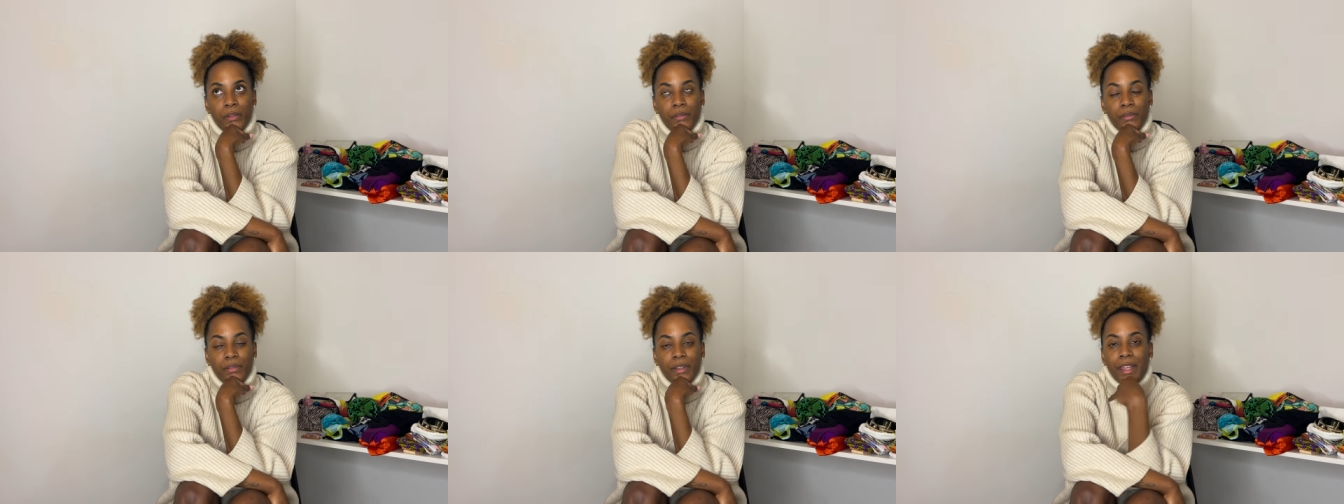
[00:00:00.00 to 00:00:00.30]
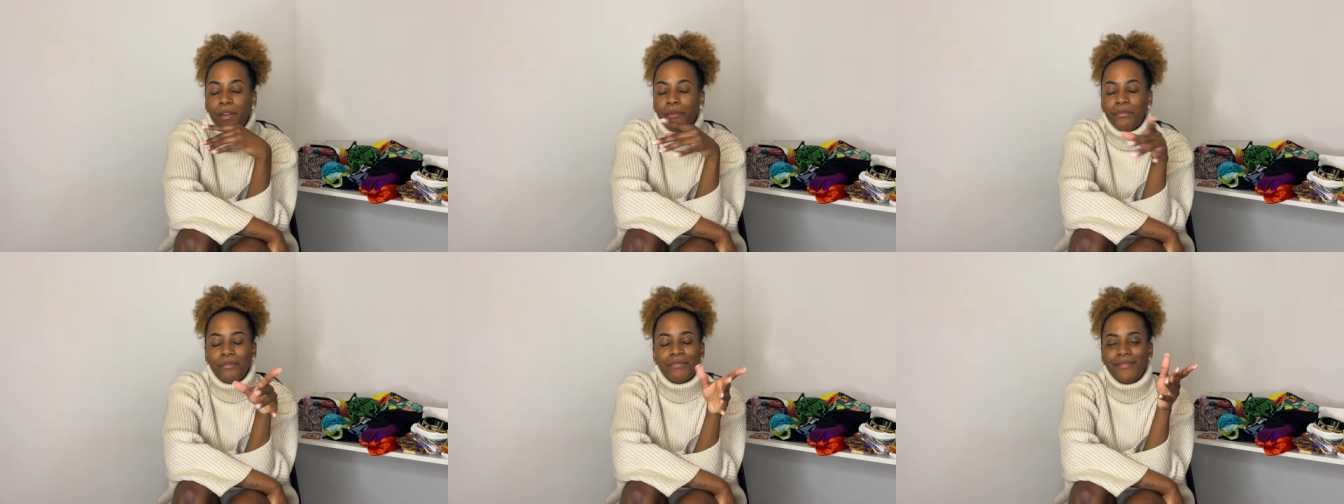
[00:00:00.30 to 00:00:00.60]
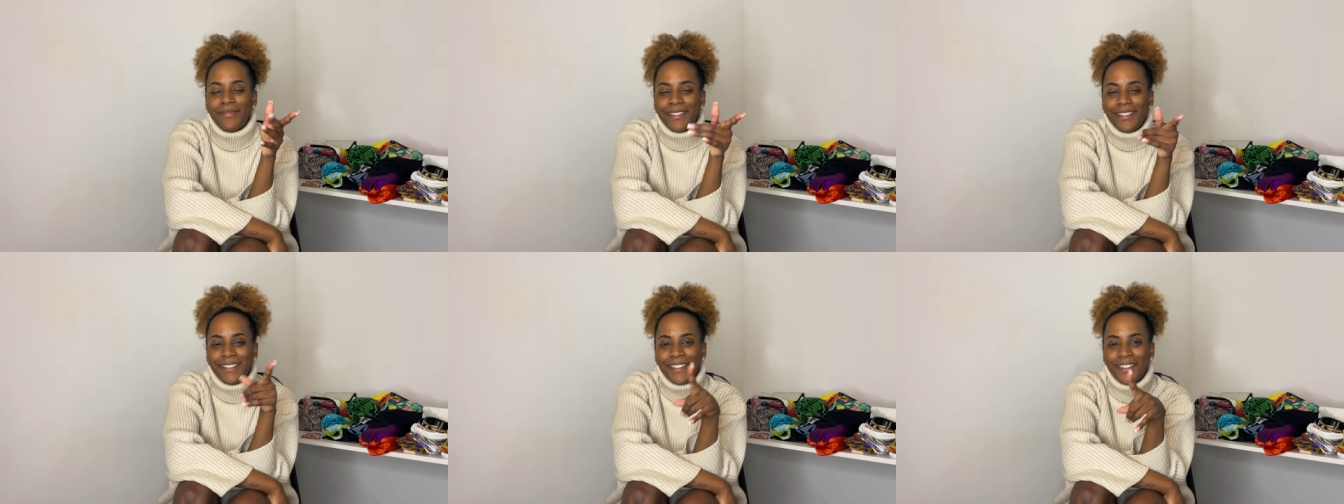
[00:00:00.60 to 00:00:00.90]
and
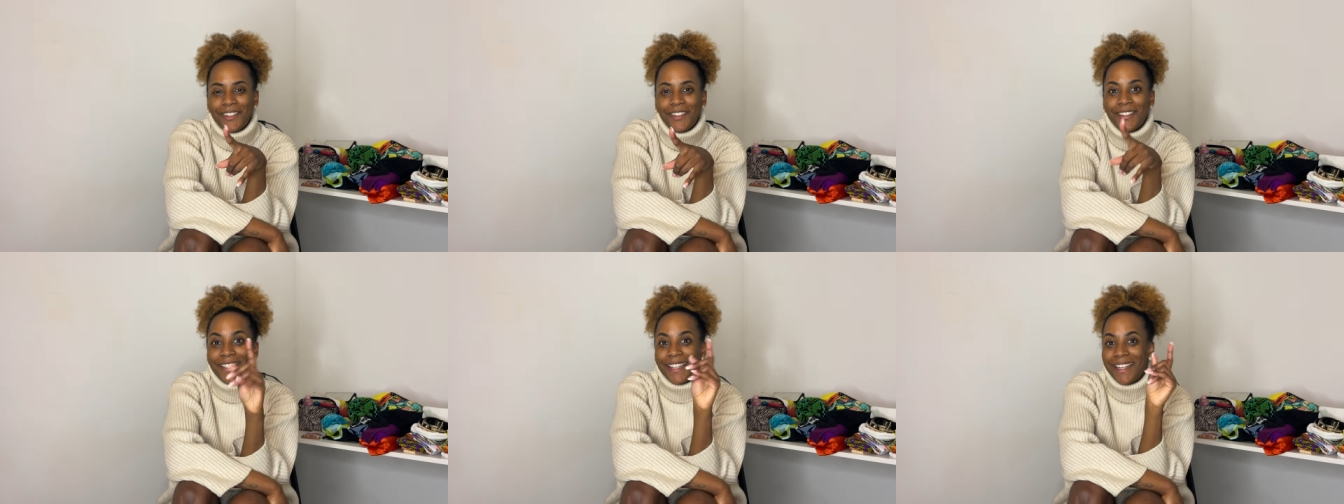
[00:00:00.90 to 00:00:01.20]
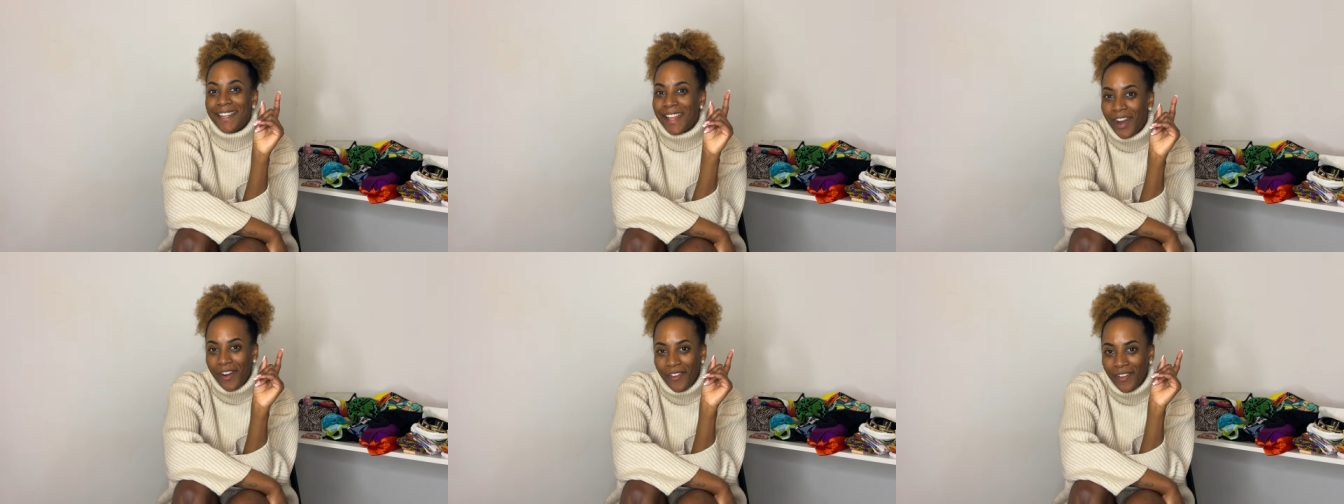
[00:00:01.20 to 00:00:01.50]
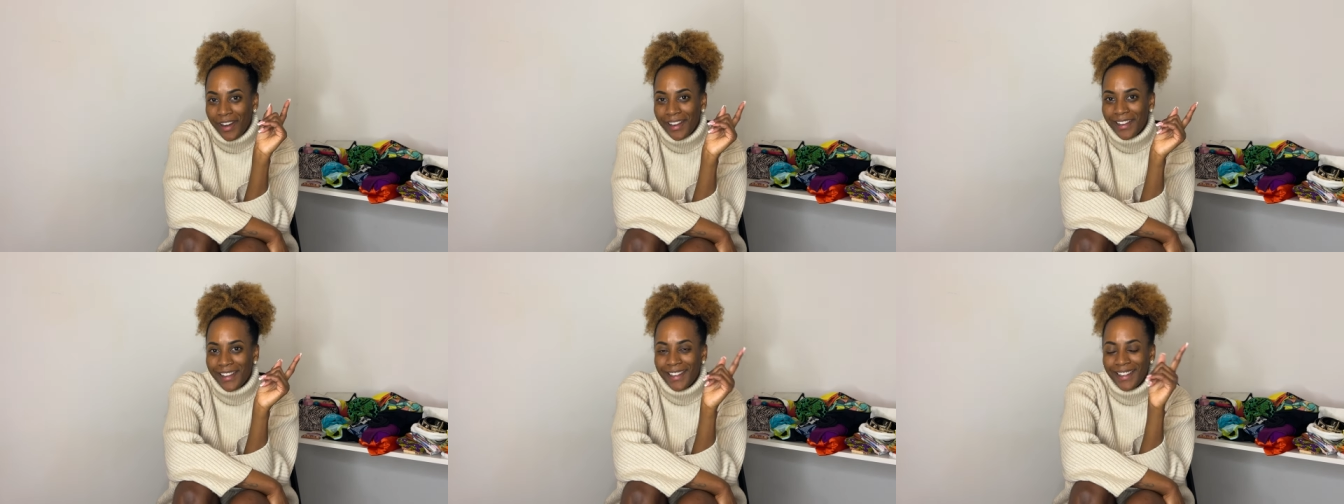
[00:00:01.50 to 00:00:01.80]
girls and
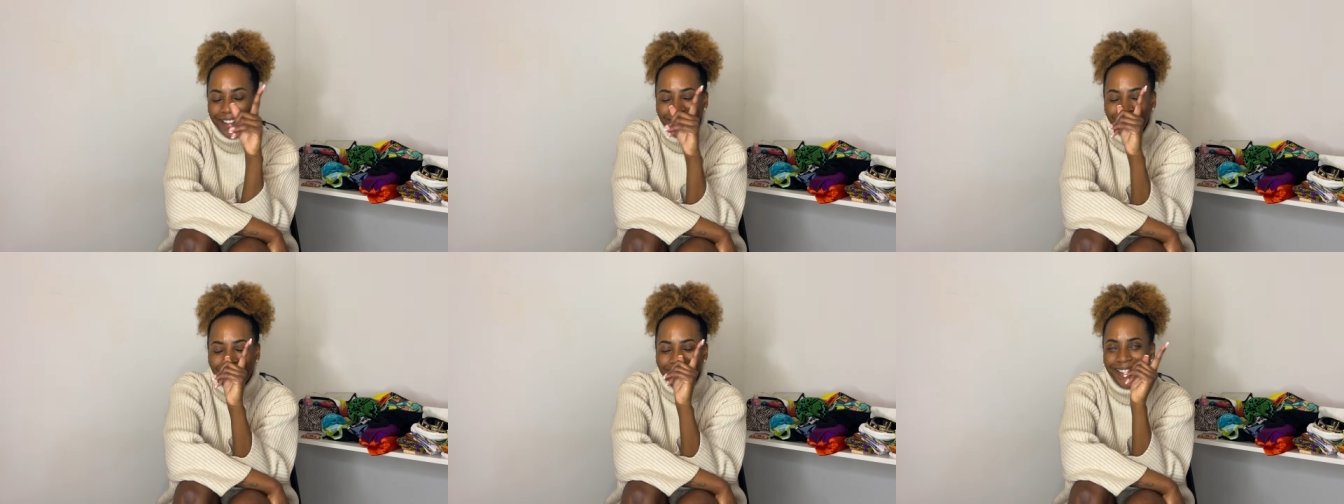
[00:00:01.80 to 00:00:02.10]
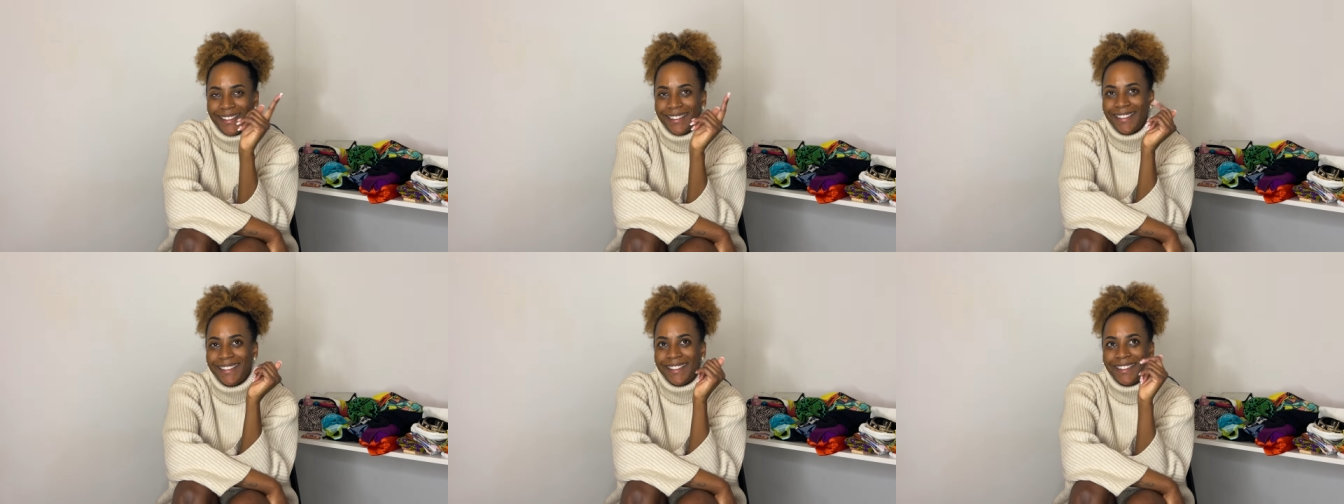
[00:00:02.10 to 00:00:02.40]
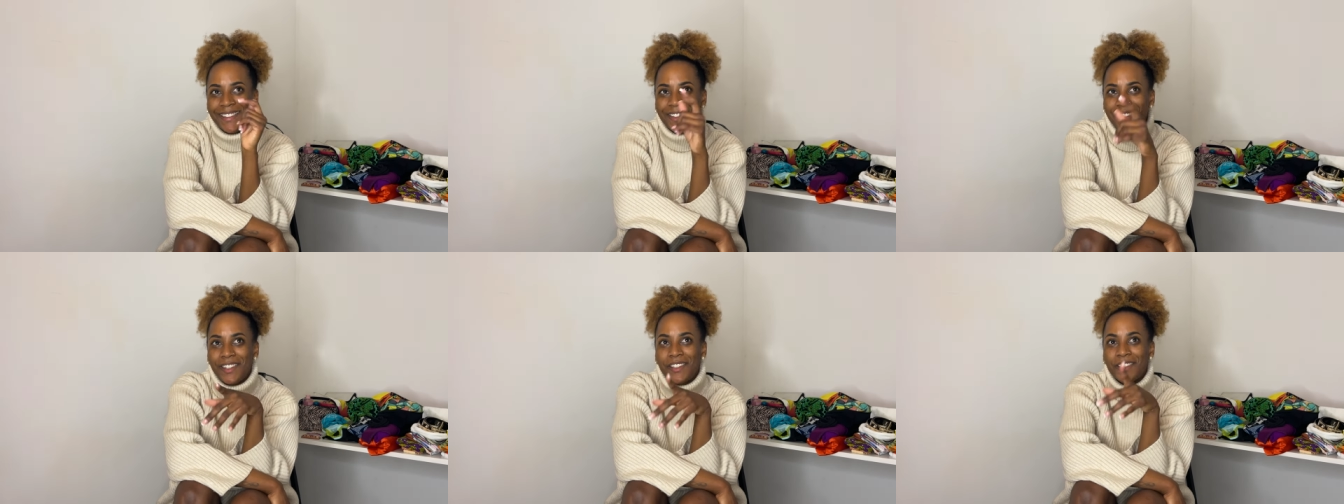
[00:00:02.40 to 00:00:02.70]
Kendrick,
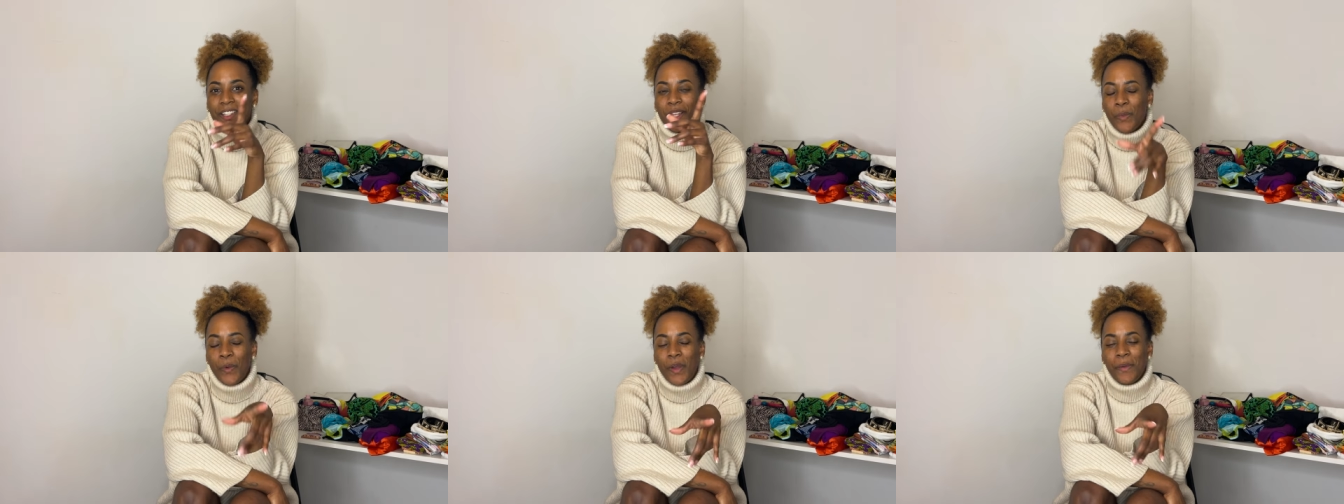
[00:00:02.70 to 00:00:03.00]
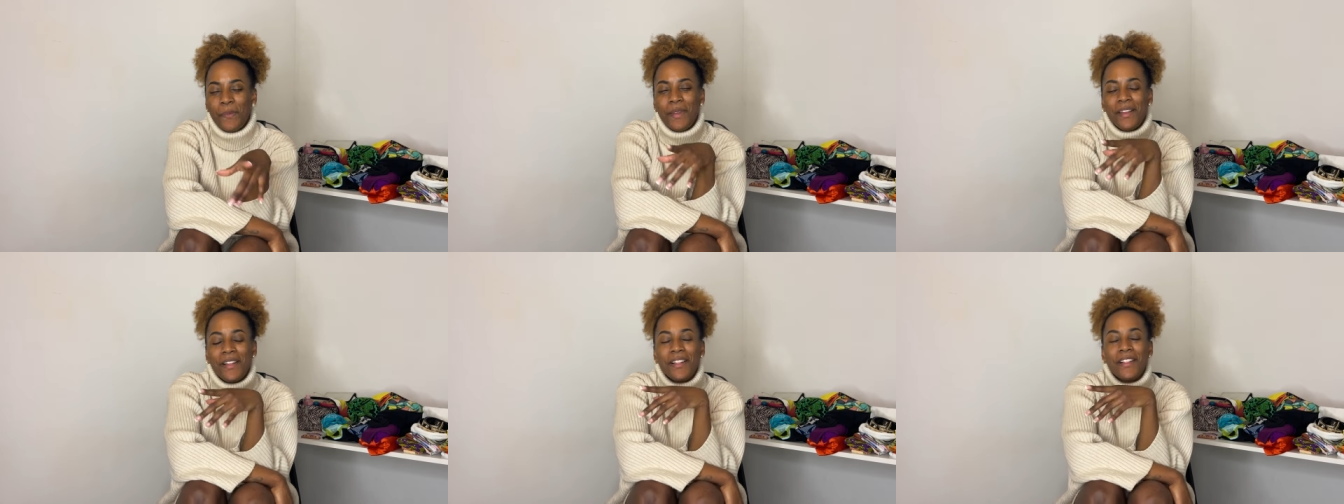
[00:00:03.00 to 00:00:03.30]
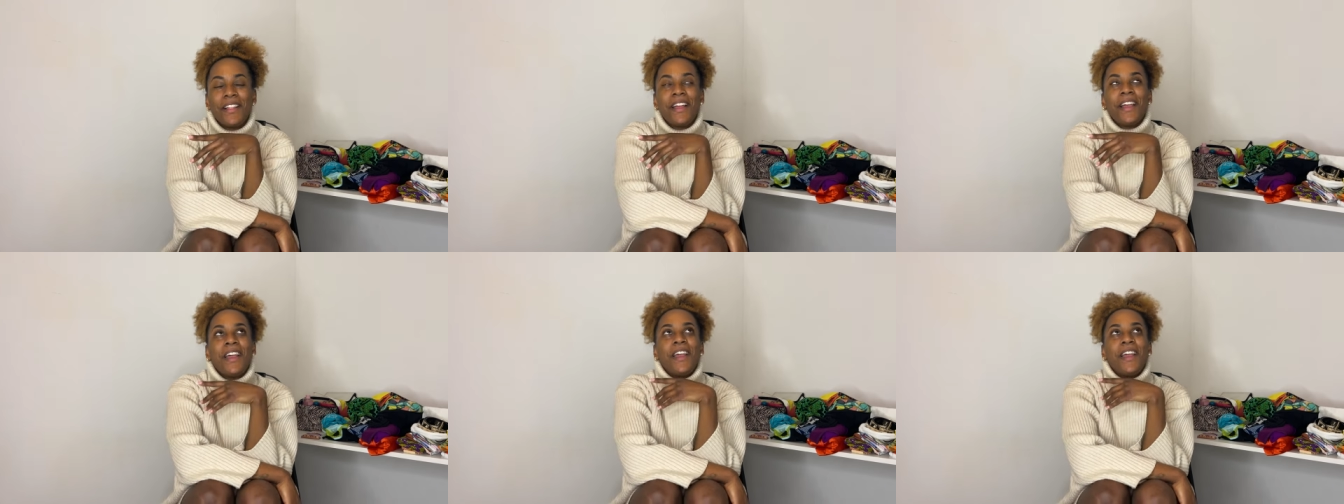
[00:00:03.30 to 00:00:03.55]
girls in one meal.